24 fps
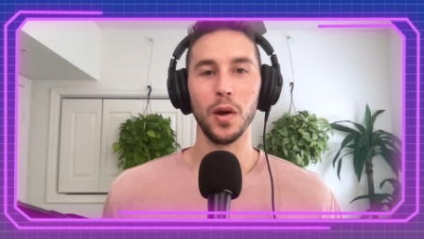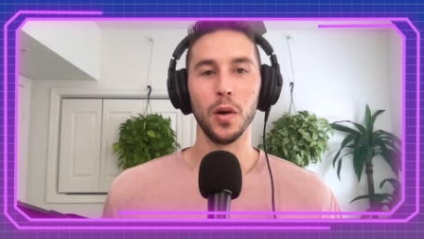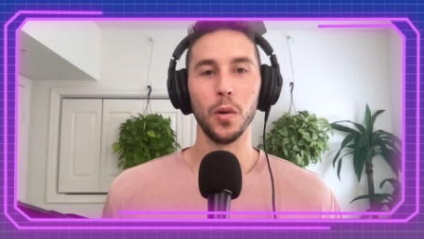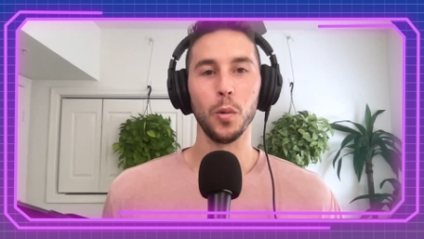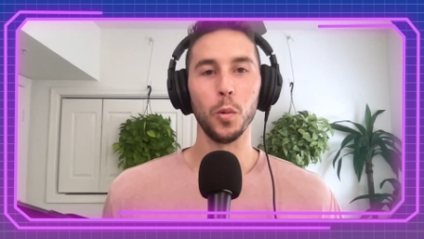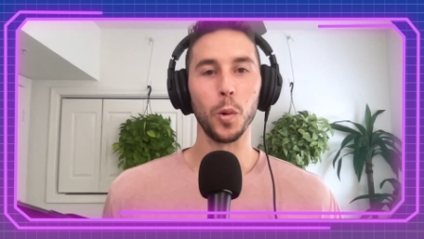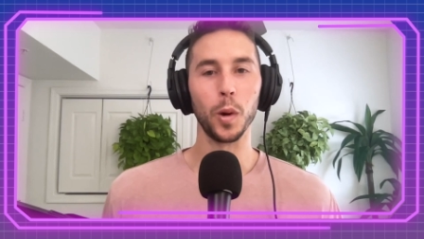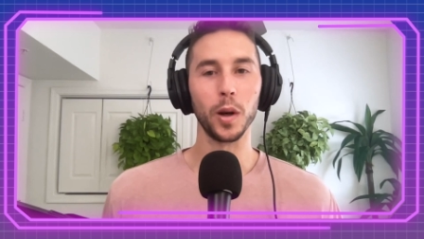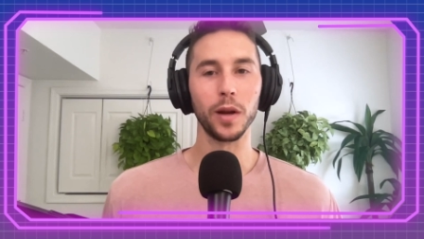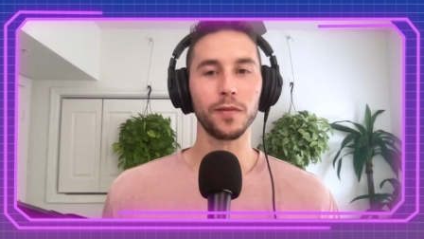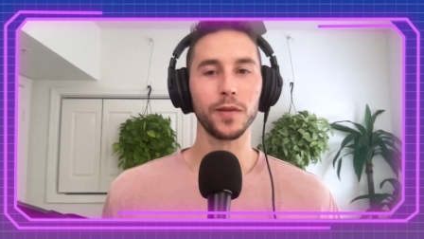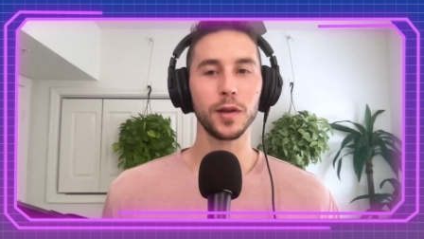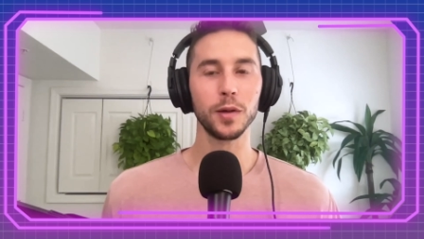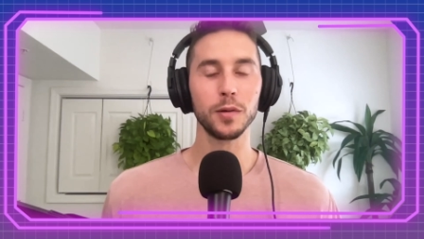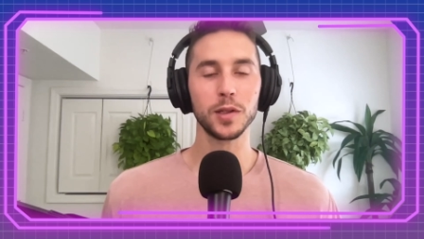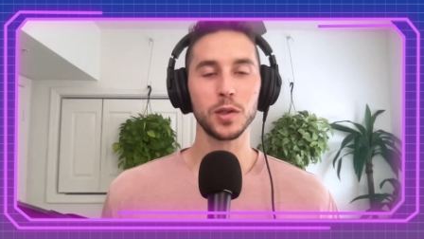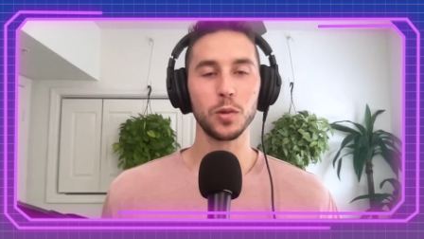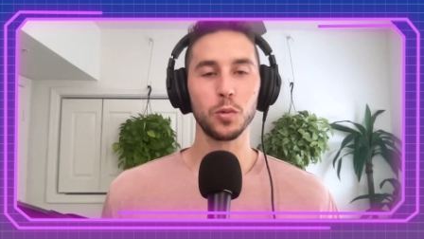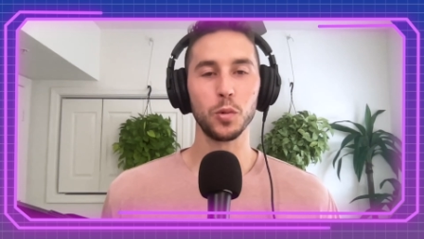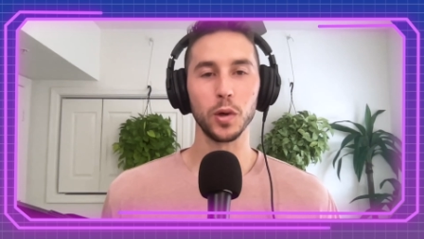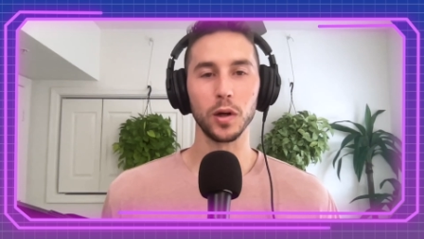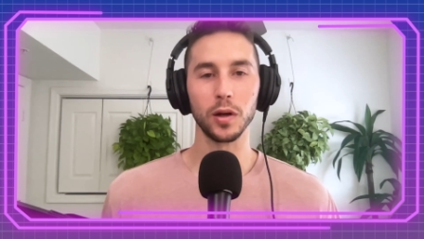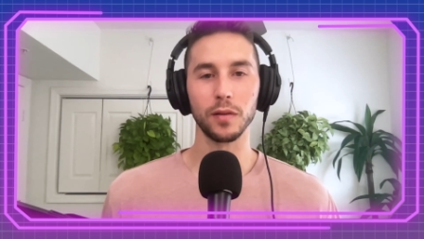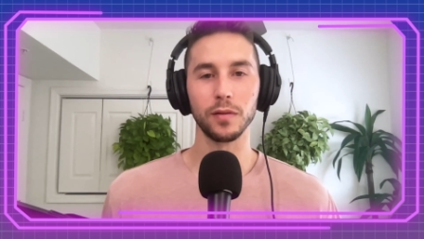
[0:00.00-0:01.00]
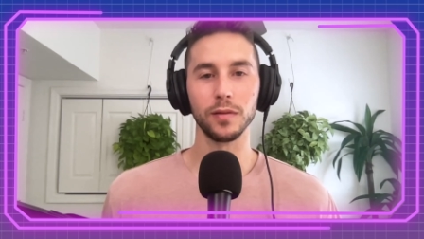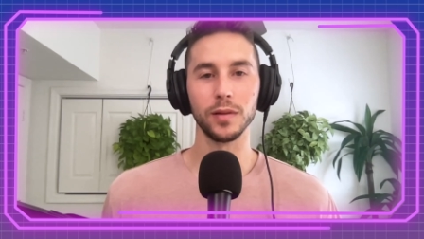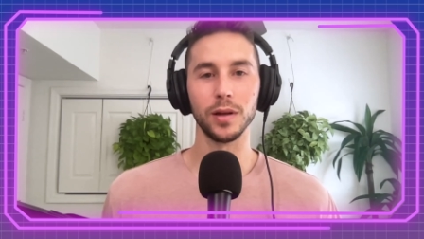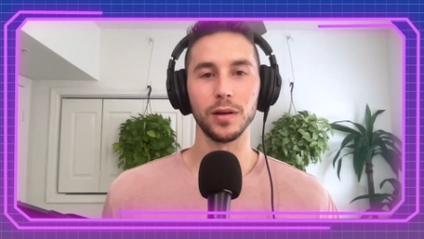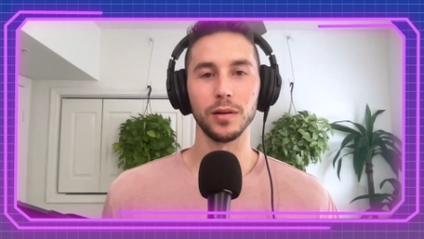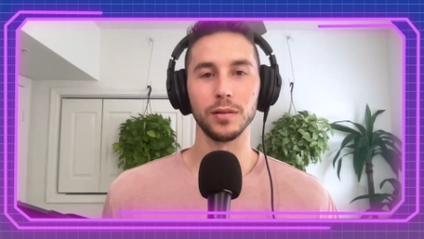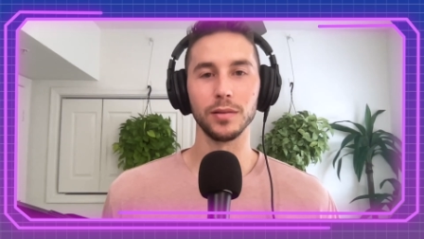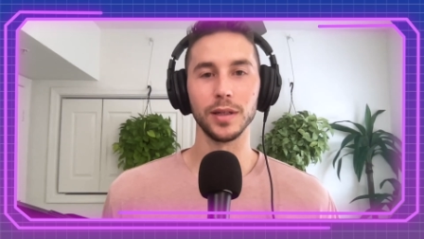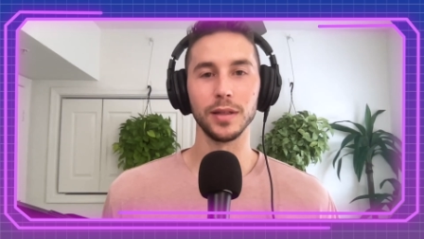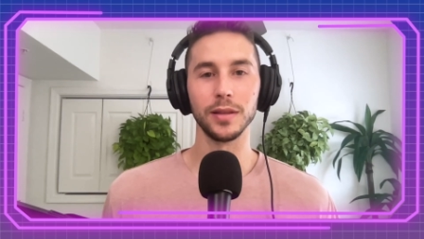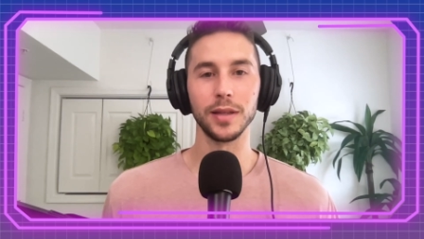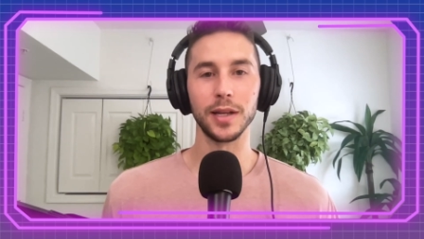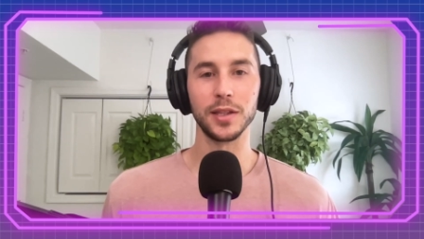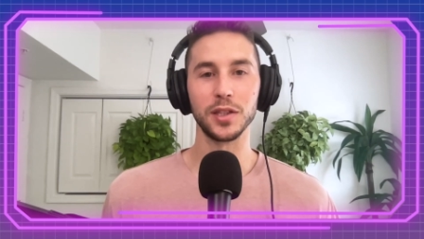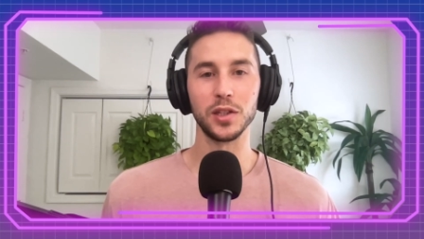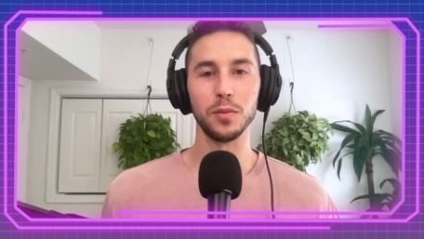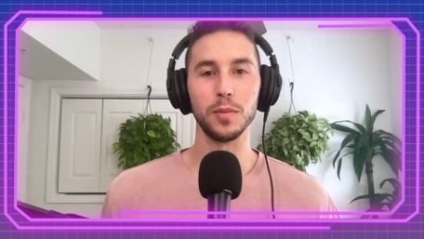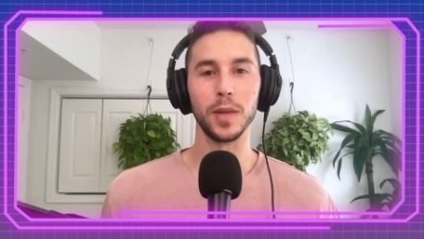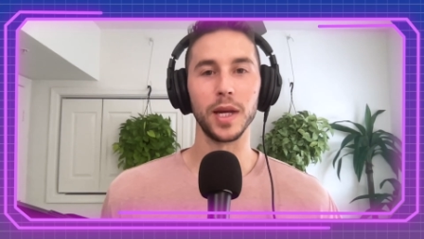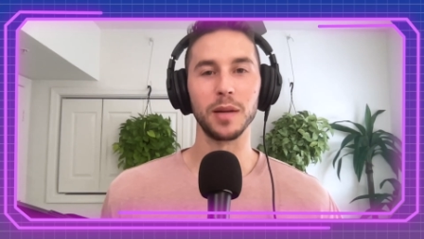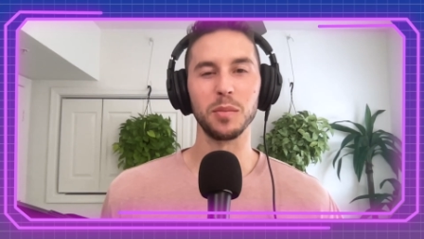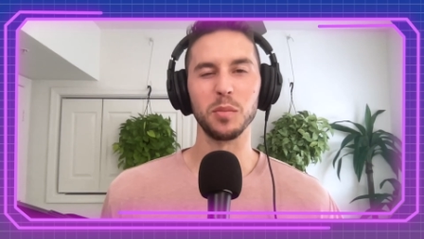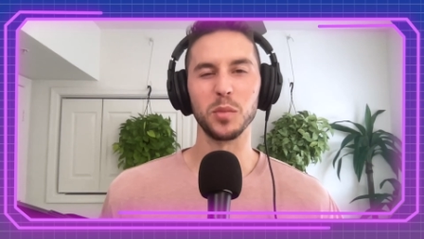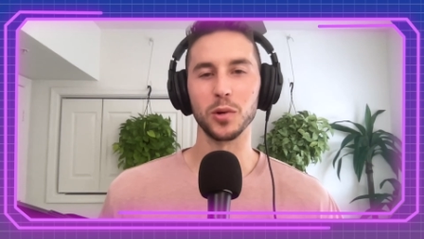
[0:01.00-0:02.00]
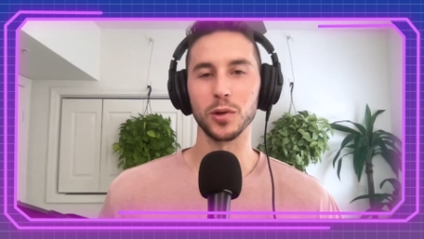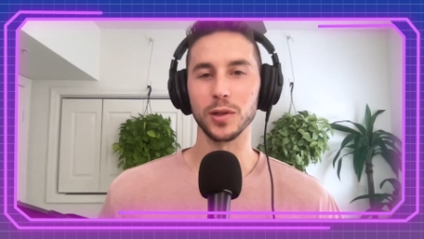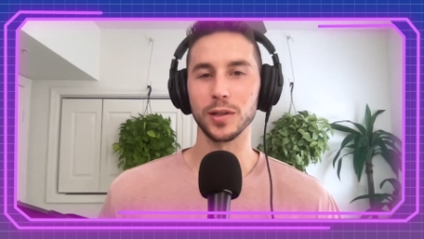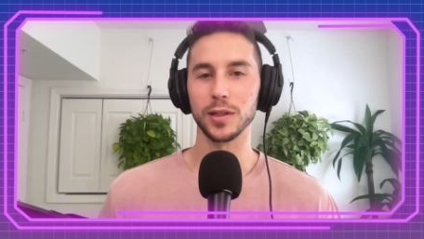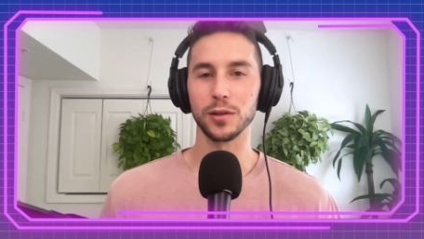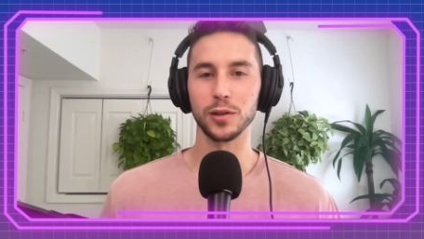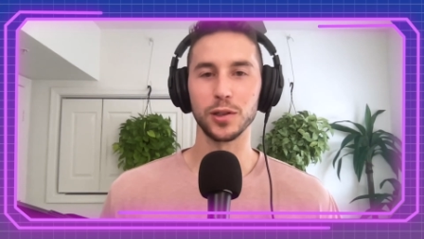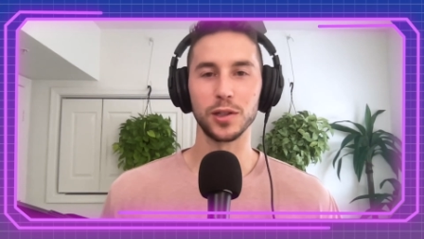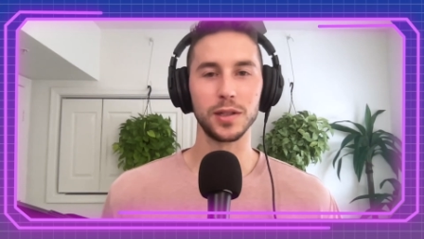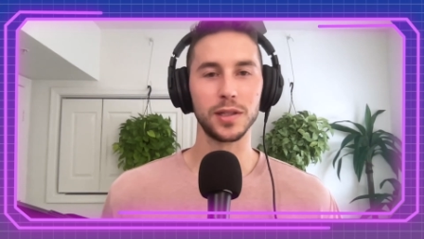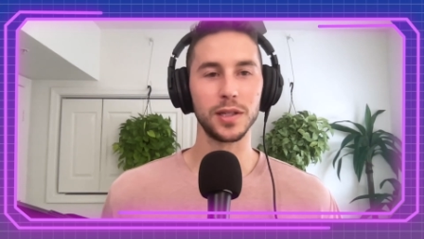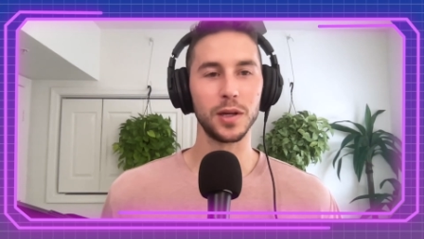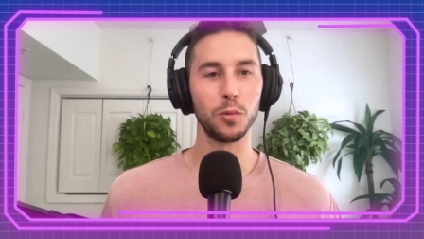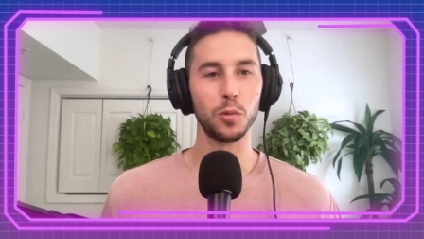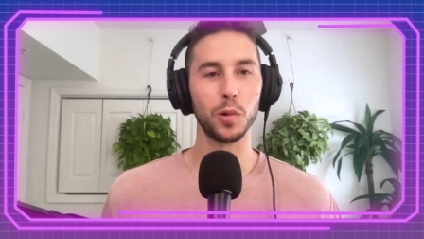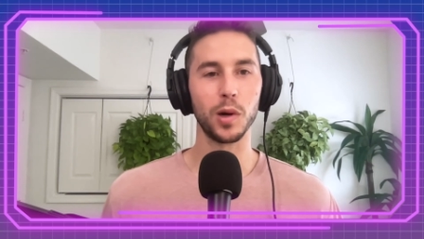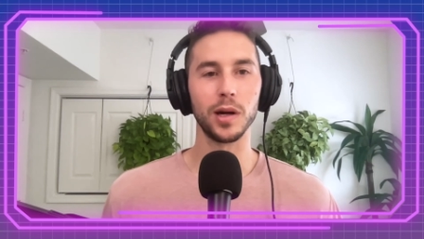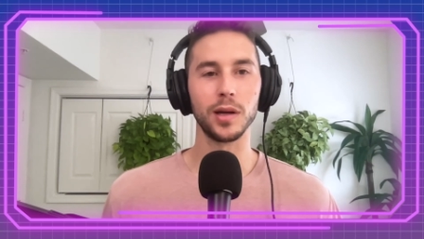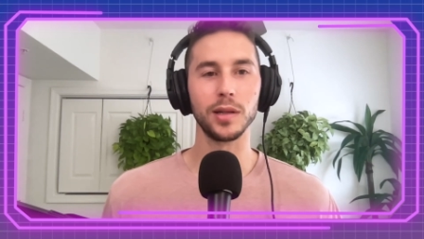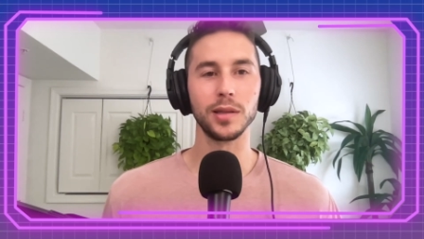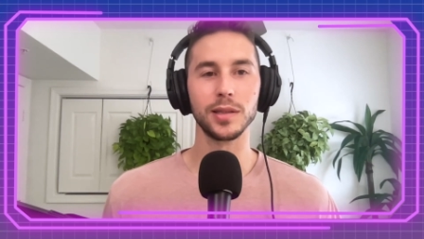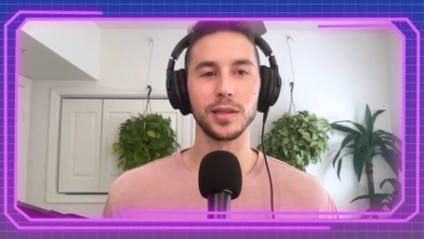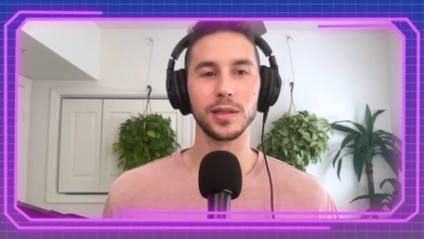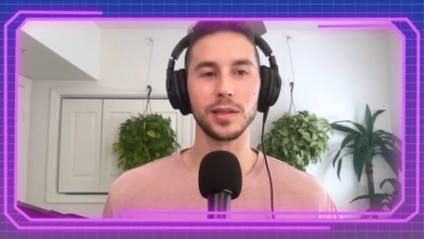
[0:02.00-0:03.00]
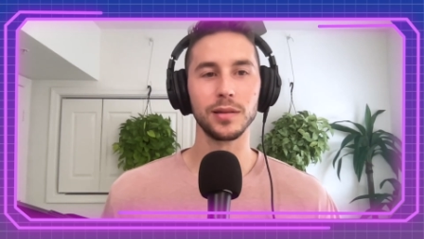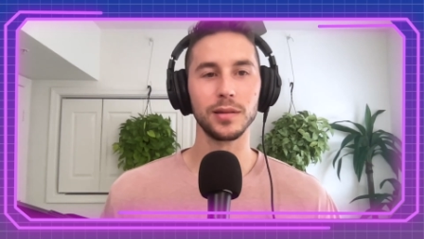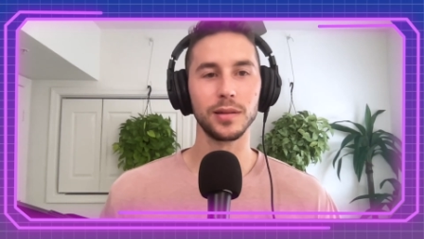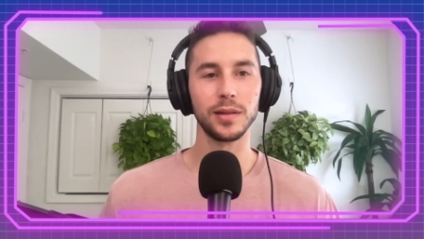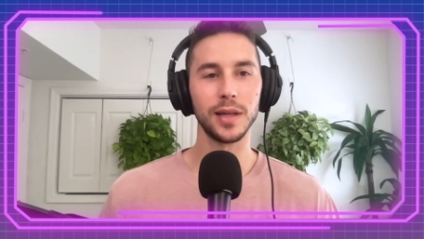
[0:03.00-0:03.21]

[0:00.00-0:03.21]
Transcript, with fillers: What if there was a workflow that lets you make more searches at once,